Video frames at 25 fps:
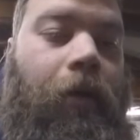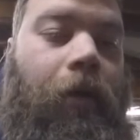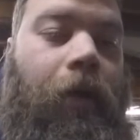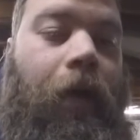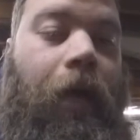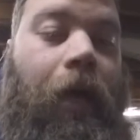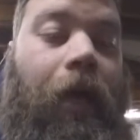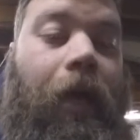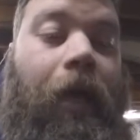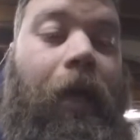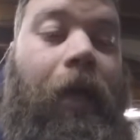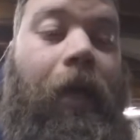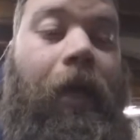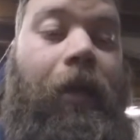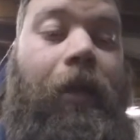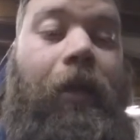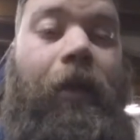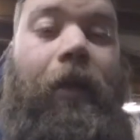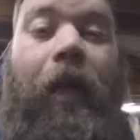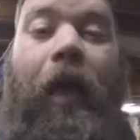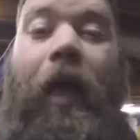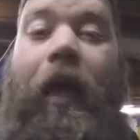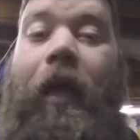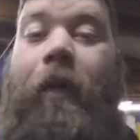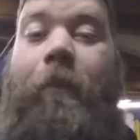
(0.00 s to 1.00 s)

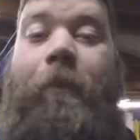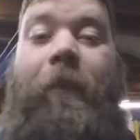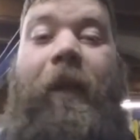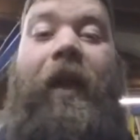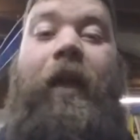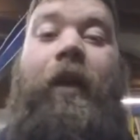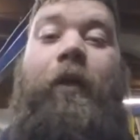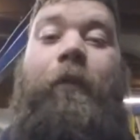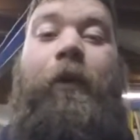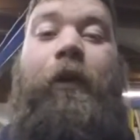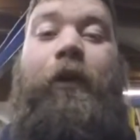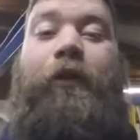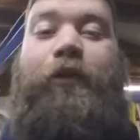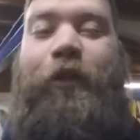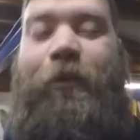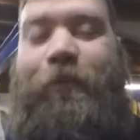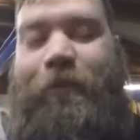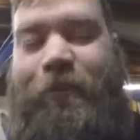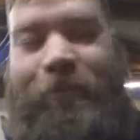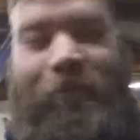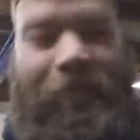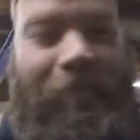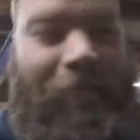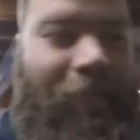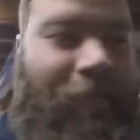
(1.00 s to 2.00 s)
And hey, I'm back in the workshop.